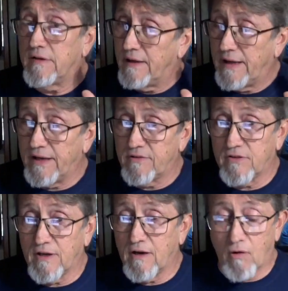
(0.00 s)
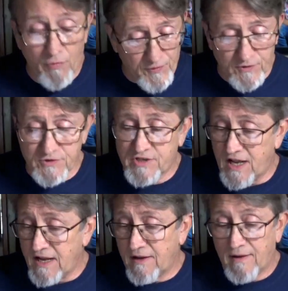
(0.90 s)
At on
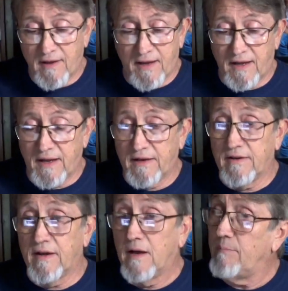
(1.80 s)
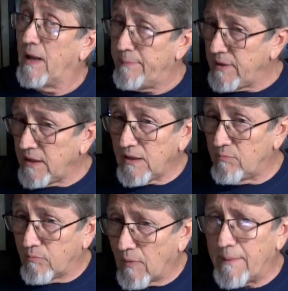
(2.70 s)
Thursday, and maybe
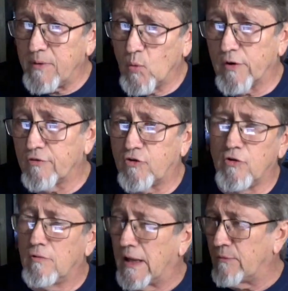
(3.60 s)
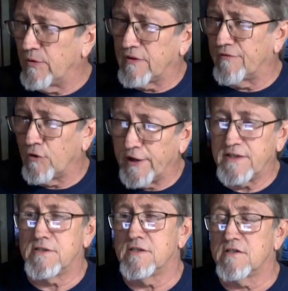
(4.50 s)
might be one or two like with the
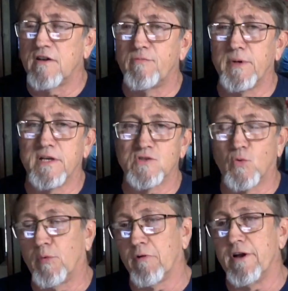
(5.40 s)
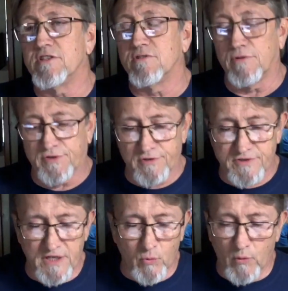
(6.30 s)
flings and stuff because we'll be racing on
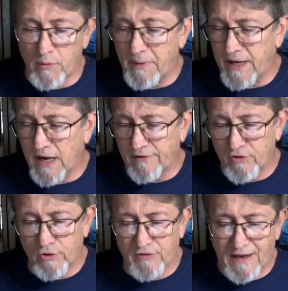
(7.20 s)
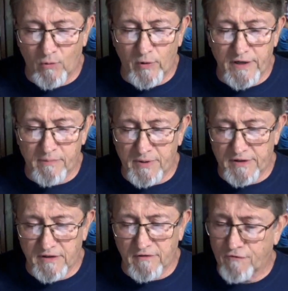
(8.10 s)
Thursday where we may not do it that week.
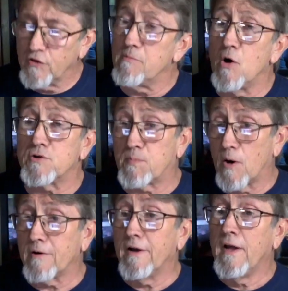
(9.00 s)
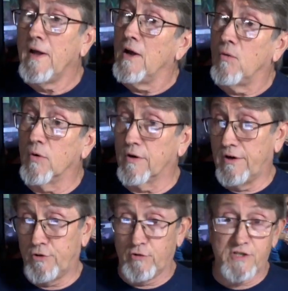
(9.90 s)
But for the most part, we're going to
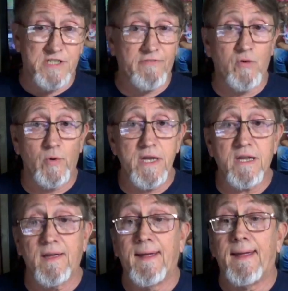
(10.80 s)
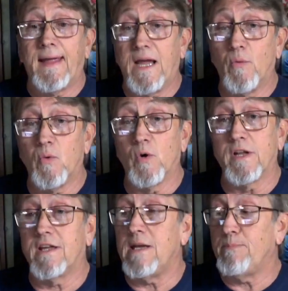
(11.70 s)
do this every week, and we want to
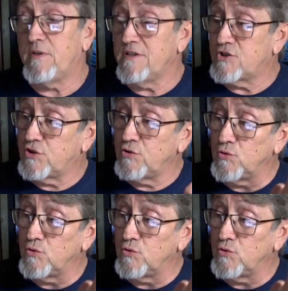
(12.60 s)
keep this to